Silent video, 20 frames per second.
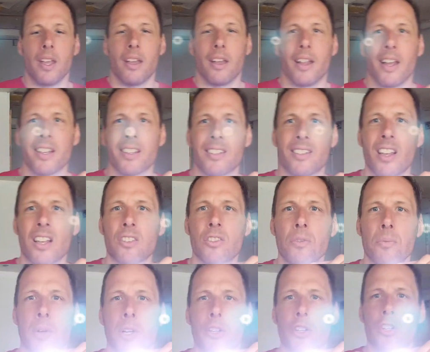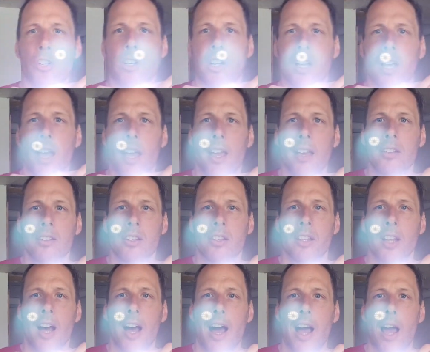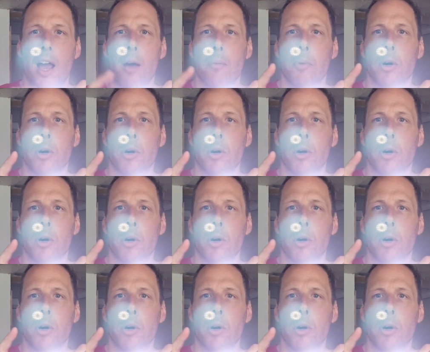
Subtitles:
And that's not so much the case on the higher